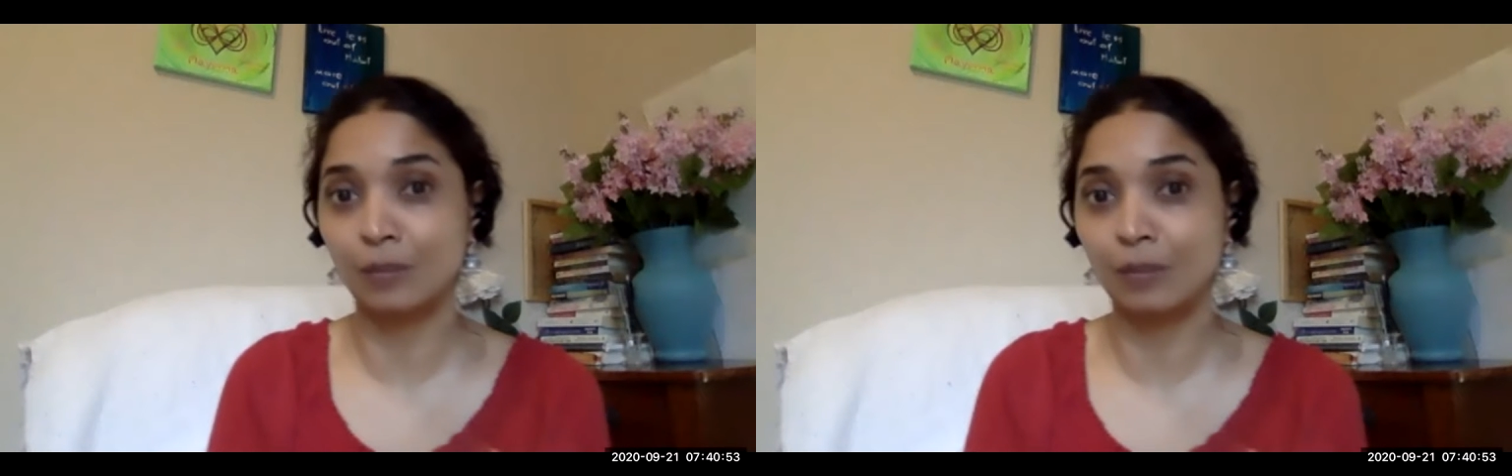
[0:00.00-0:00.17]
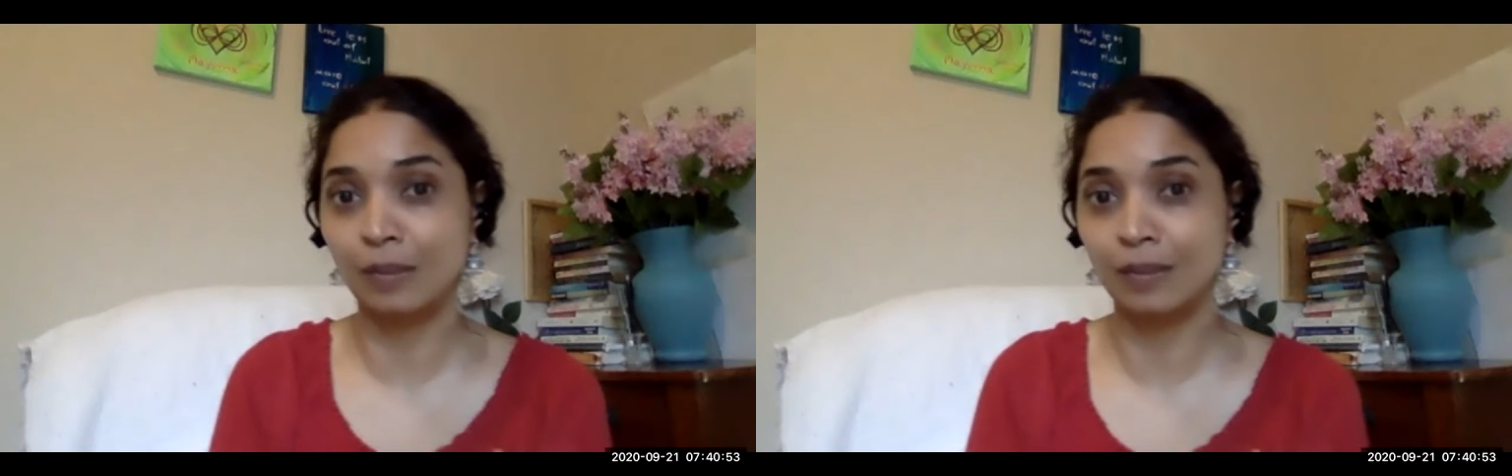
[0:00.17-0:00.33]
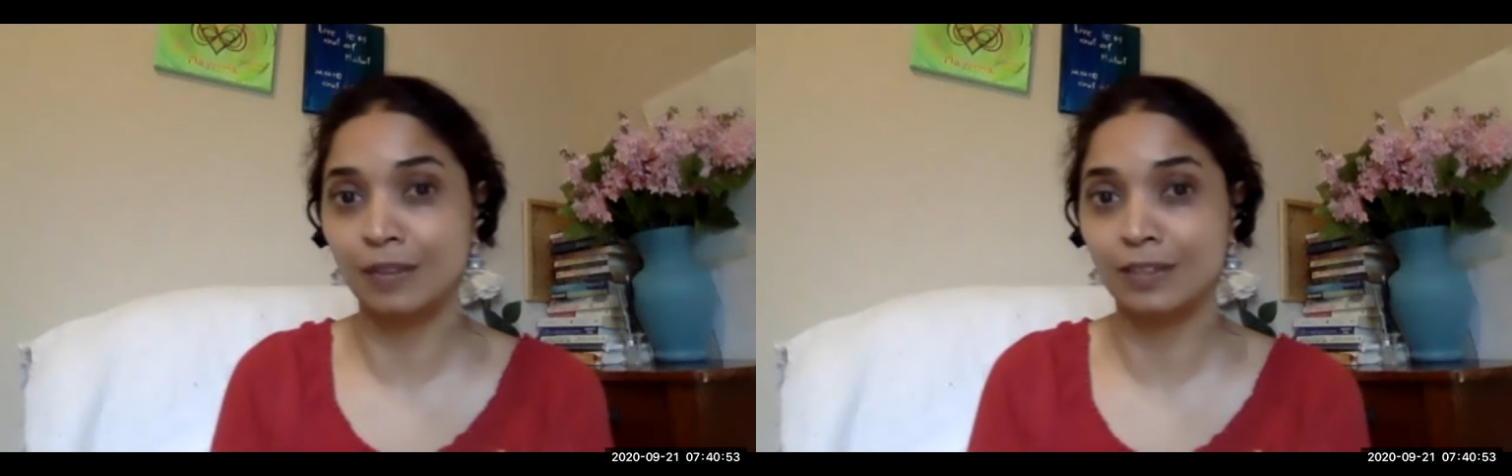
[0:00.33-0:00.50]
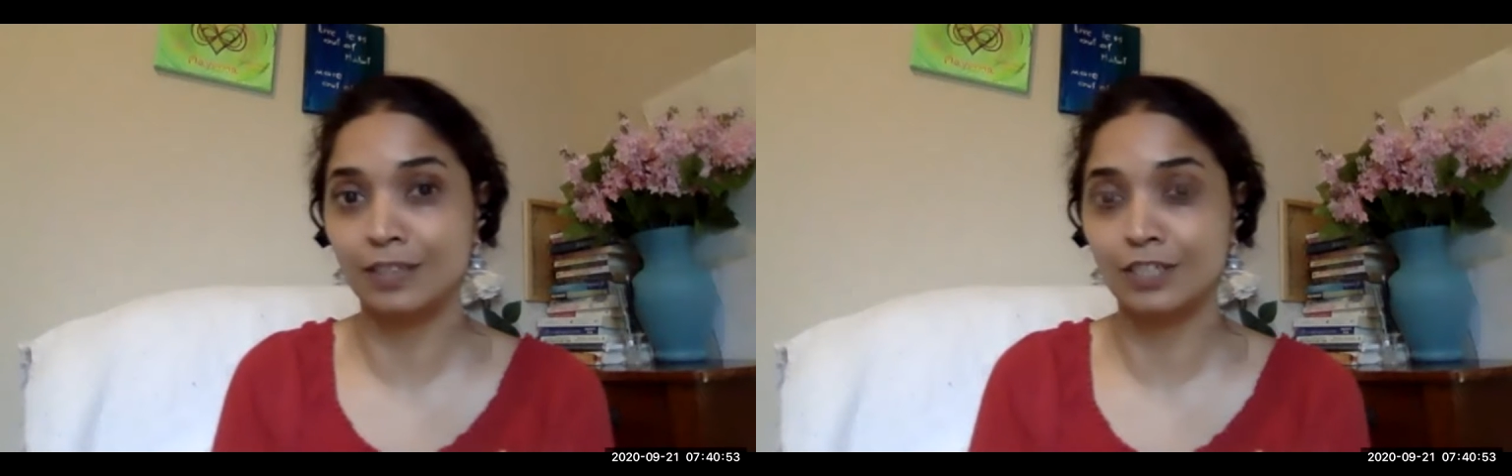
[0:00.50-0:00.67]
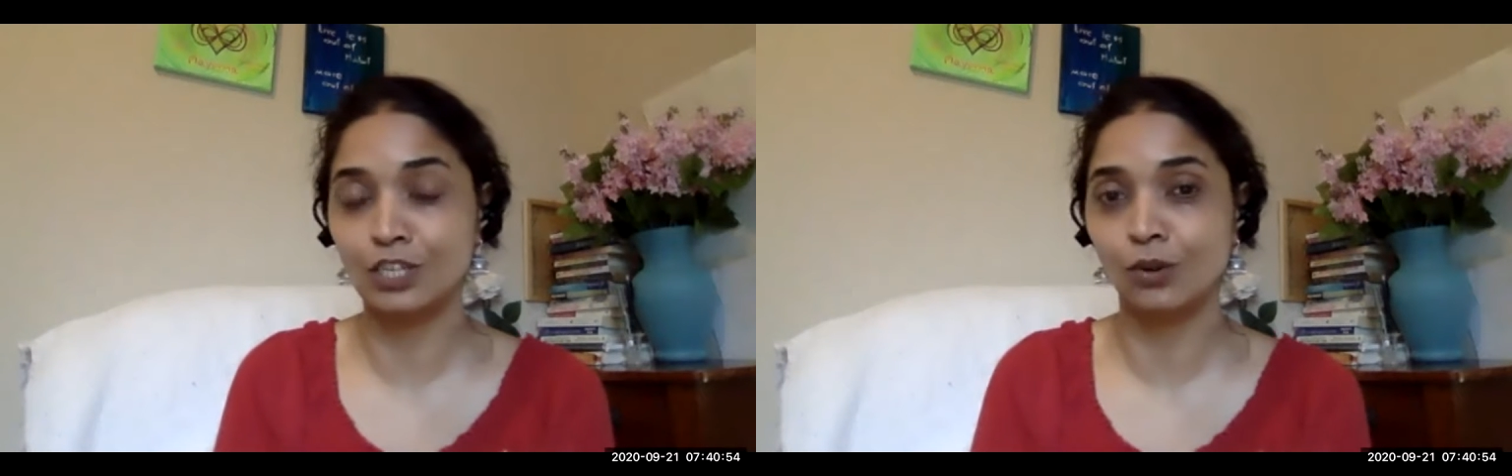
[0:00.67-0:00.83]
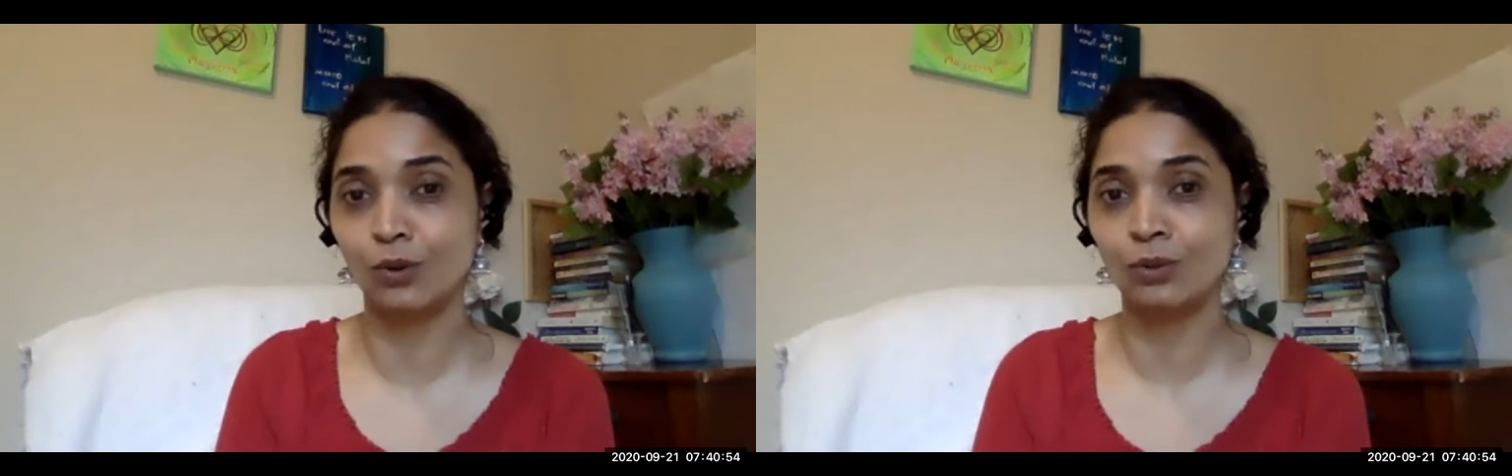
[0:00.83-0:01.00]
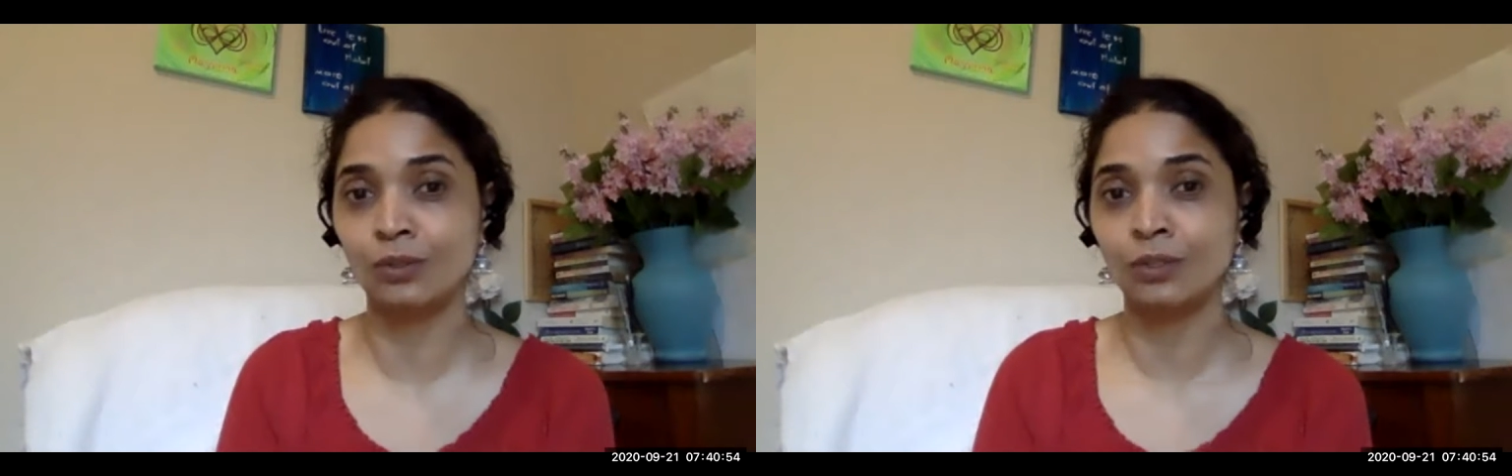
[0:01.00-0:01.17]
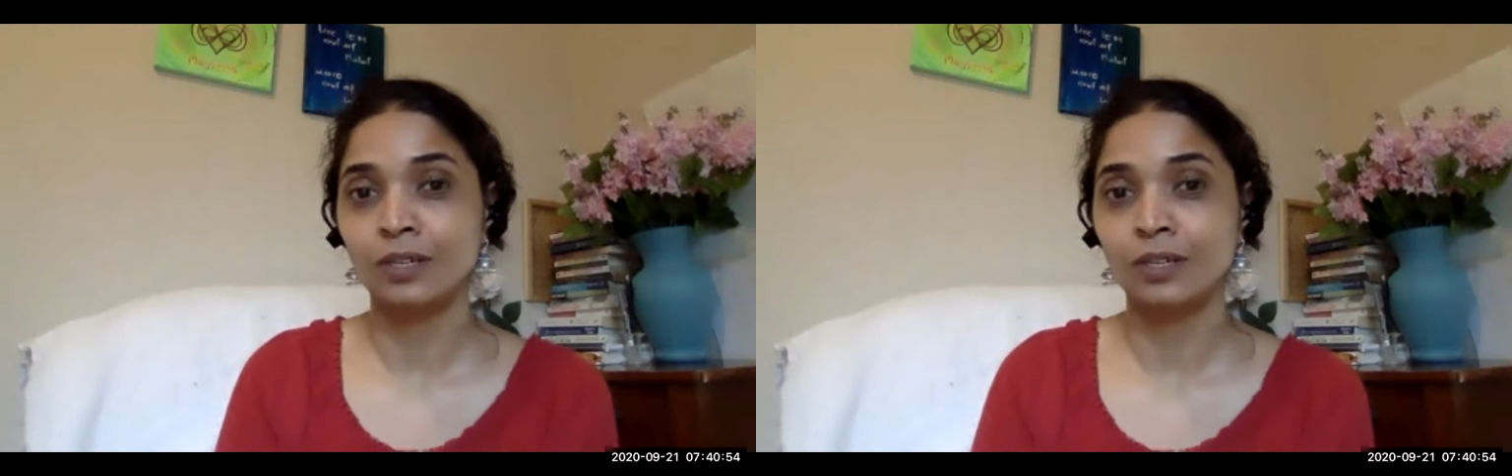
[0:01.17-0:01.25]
billion years ago.